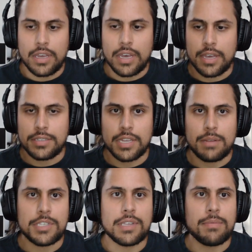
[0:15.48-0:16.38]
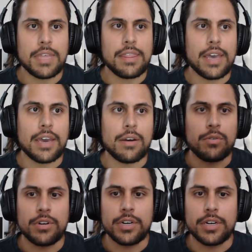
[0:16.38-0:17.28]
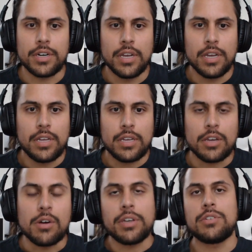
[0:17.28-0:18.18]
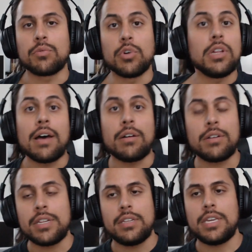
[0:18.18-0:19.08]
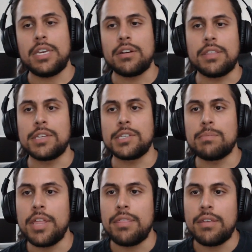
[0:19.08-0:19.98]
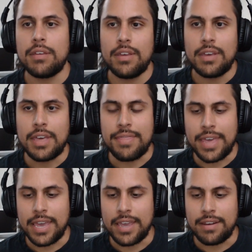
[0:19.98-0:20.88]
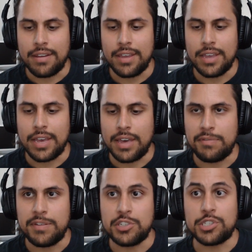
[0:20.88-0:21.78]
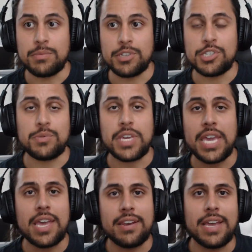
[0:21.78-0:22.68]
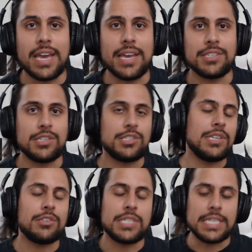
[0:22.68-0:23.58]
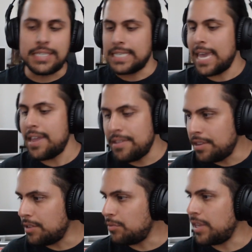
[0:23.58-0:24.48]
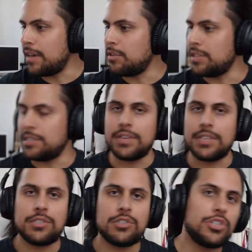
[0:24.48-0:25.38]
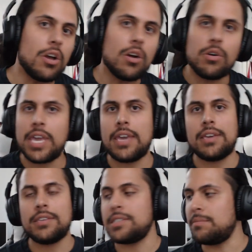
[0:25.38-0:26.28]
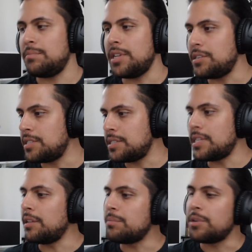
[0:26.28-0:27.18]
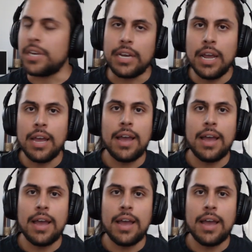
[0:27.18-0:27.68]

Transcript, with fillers: Uh, it's going to be something that we're going to roll out here this month and then uh, feature as much as we can. As the season's ended, we have all these events to showcase and players to celebrate.